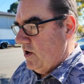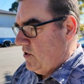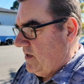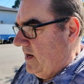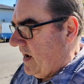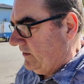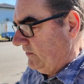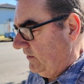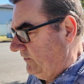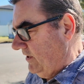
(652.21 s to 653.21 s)
you get
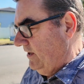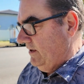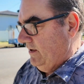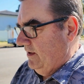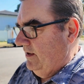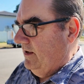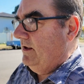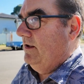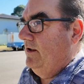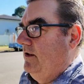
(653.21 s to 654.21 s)
access
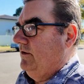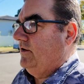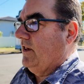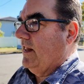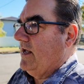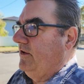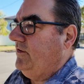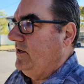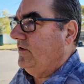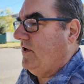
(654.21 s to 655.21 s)
to the latest
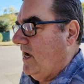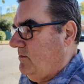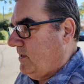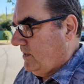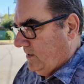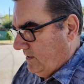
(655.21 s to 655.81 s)
entertainment.